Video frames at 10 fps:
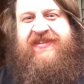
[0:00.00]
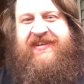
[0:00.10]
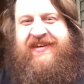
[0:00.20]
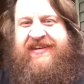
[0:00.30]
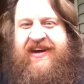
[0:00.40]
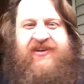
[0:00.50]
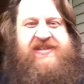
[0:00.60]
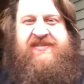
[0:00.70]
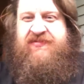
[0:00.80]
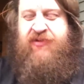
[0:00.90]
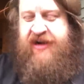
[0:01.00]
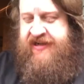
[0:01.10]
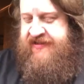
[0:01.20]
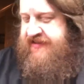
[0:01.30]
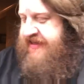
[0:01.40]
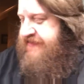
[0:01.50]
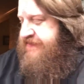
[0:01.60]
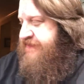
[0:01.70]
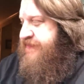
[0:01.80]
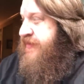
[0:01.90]
and now it's raining like
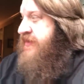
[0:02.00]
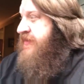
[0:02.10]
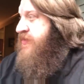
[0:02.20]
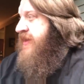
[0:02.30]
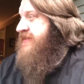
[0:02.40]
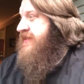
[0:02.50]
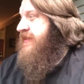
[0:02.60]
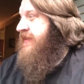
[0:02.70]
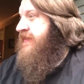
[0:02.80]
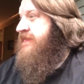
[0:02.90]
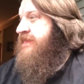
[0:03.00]
fucking crazy again.